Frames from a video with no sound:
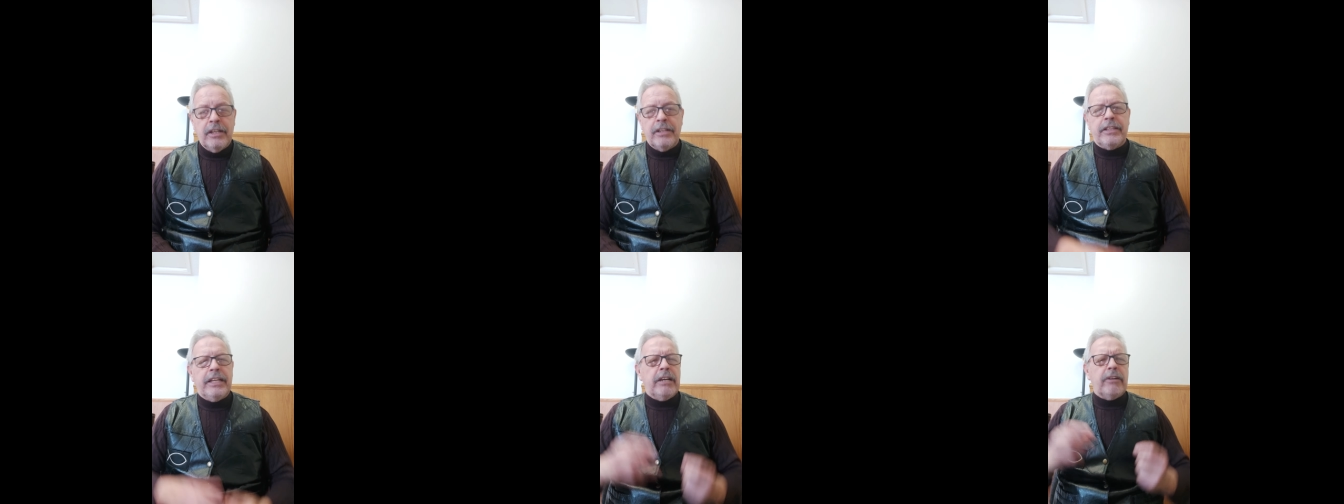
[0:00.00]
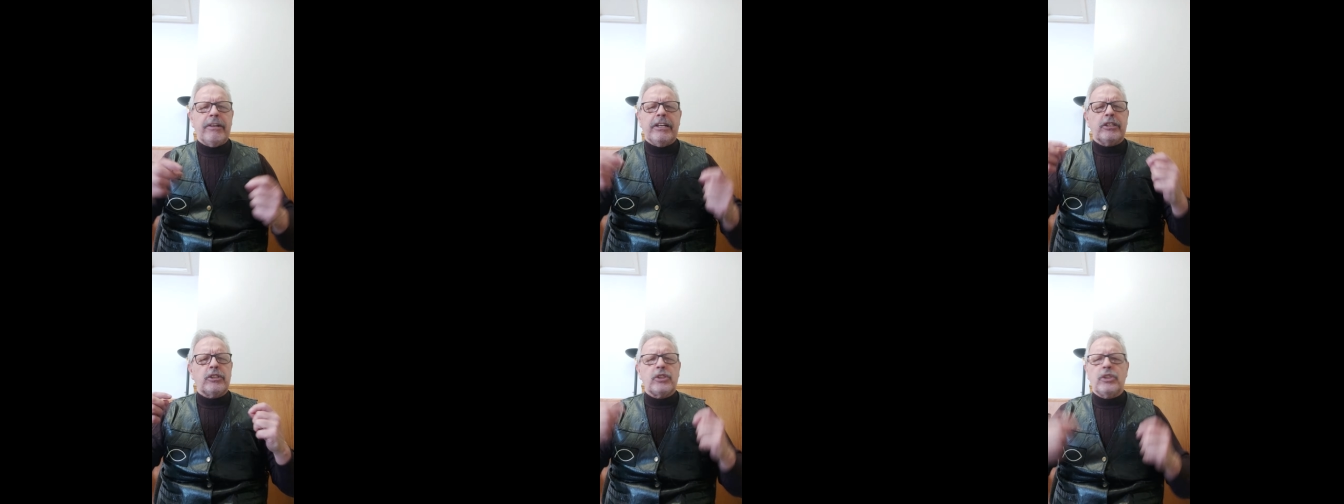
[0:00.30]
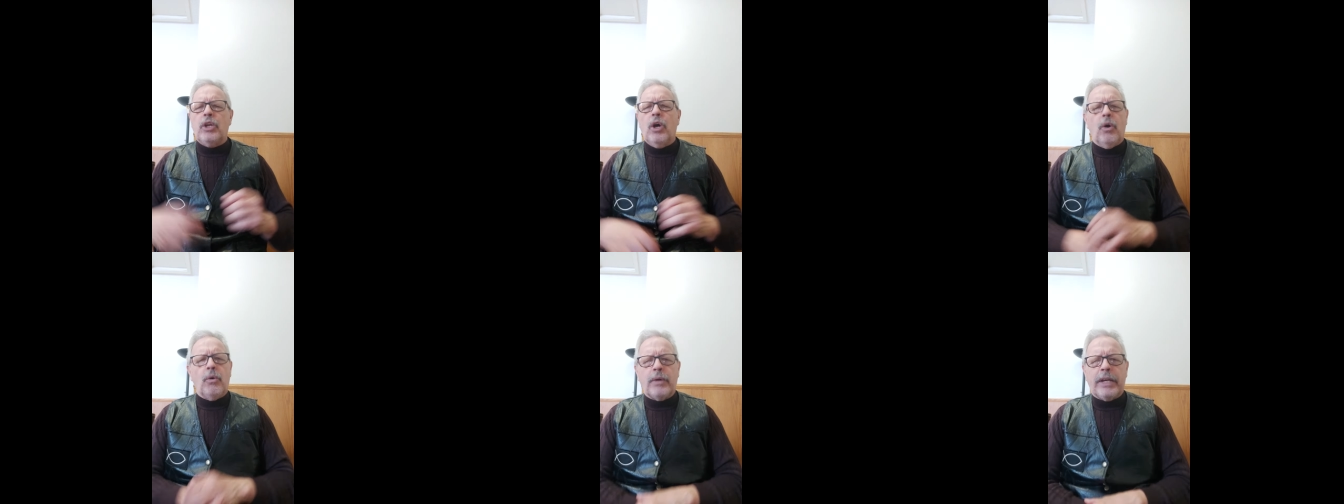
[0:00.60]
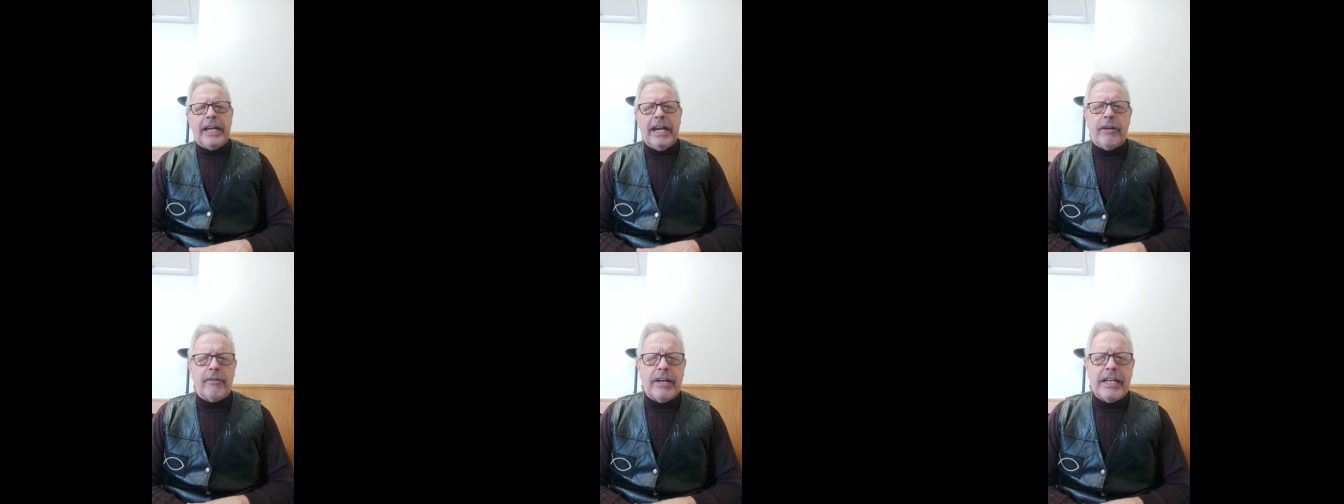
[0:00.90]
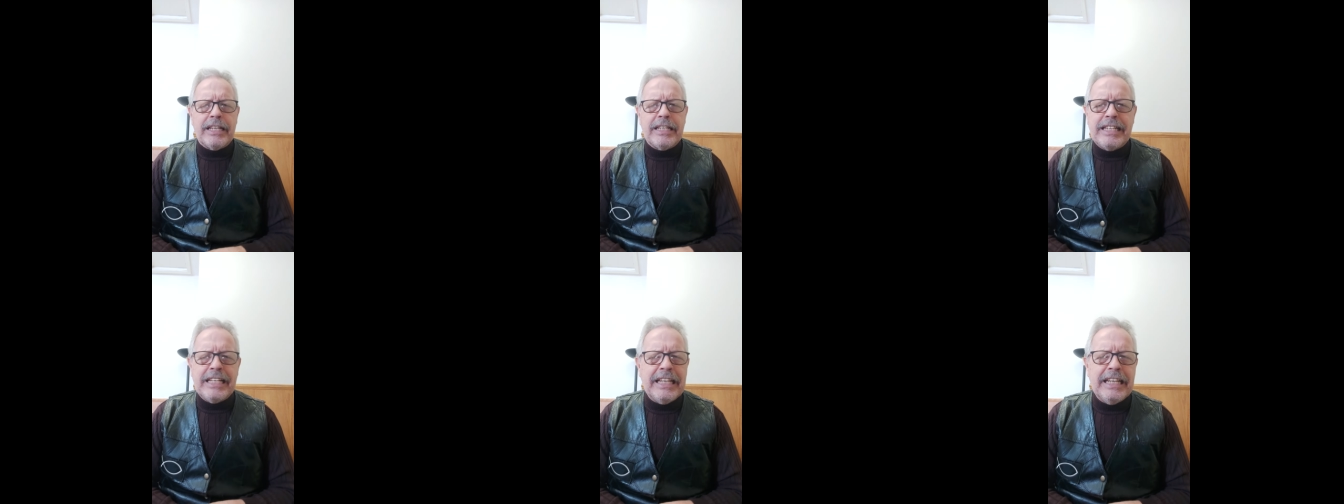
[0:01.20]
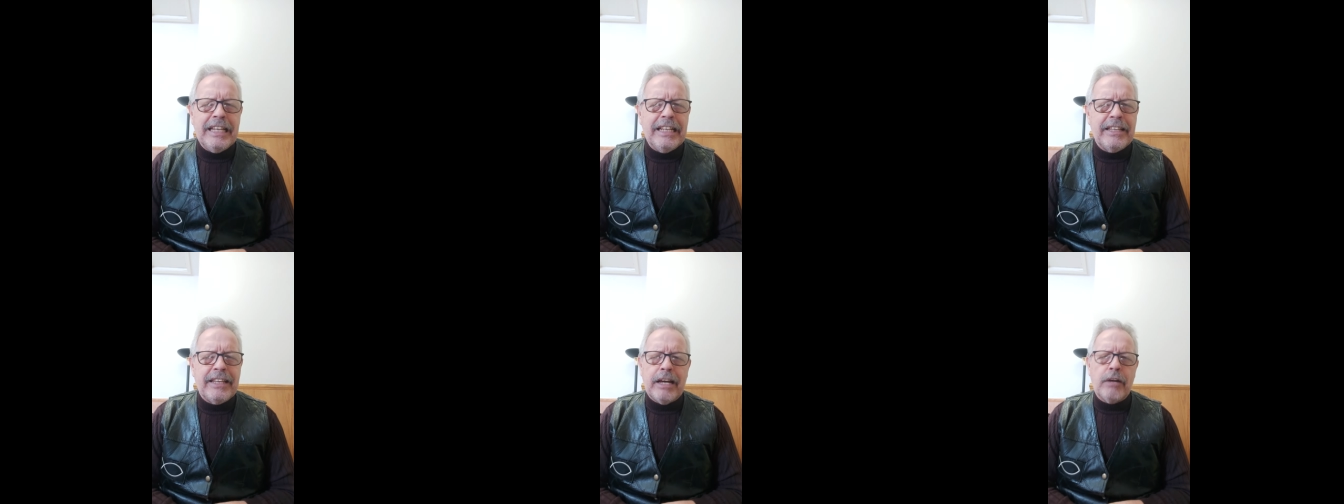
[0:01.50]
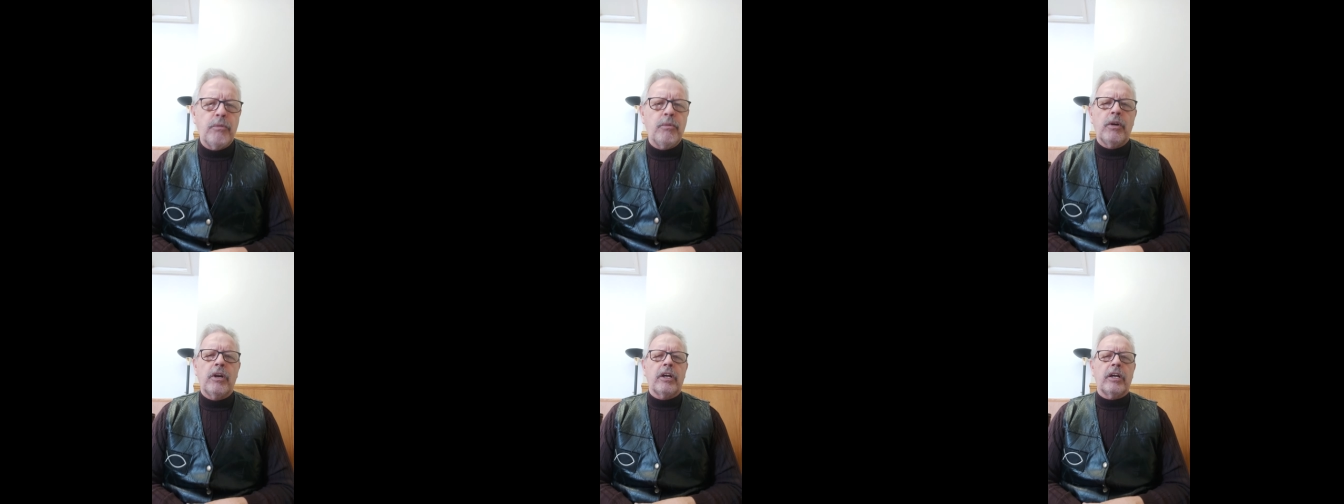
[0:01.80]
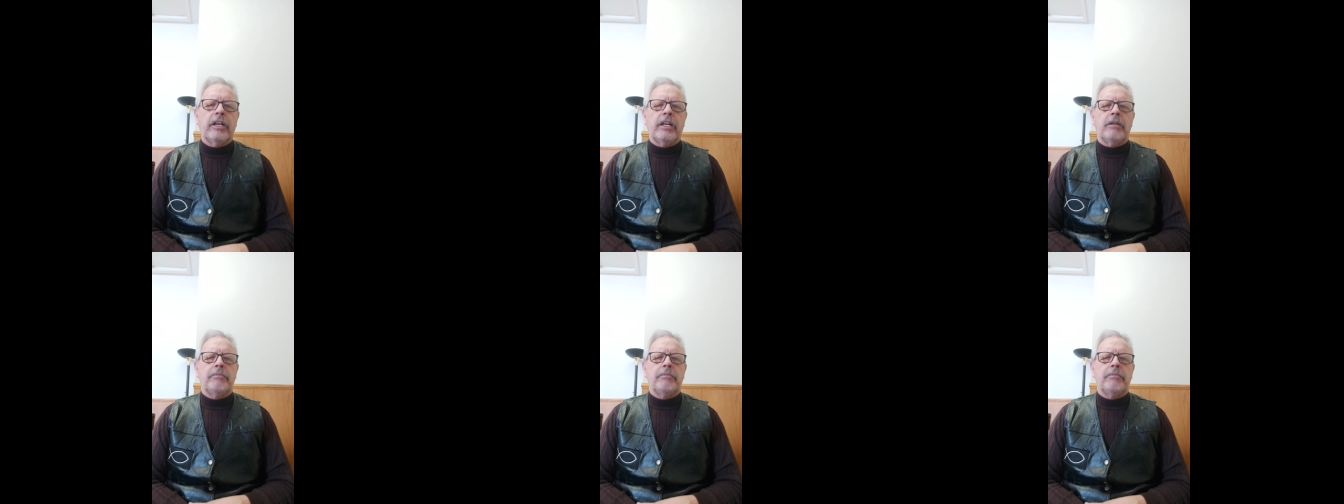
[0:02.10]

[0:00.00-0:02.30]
There is no guarantee that we're going